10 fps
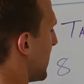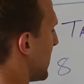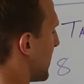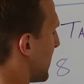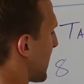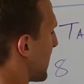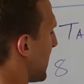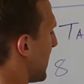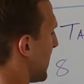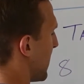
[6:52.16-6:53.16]
to
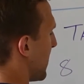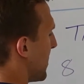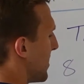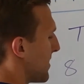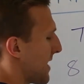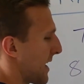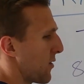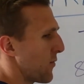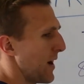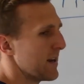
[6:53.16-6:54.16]
60
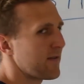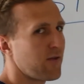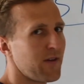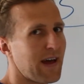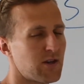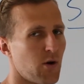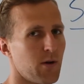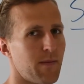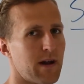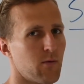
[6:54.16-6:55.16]
second range for that
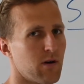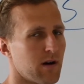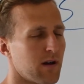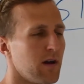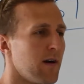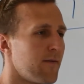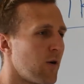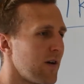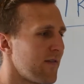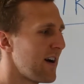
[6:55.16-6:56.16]
total amount of work.
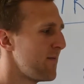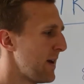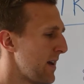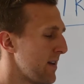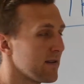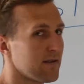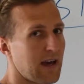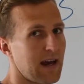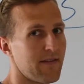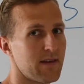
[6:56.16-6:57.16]
45 being
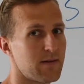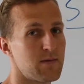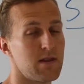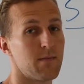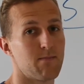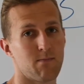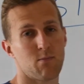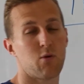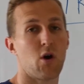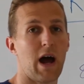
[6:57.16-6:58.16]
kind of the
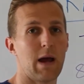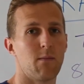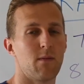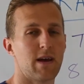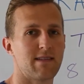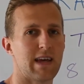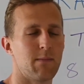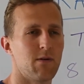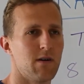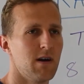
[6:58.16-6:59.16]
prime
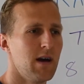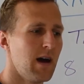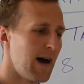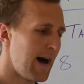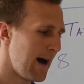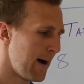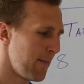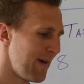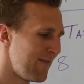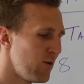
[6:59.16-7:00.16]
example.
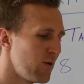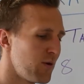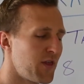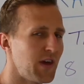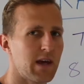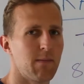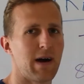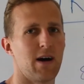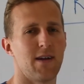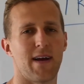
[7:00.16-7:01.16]
If you think
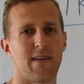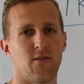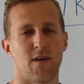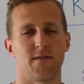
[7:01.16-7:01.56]
about, if any of you have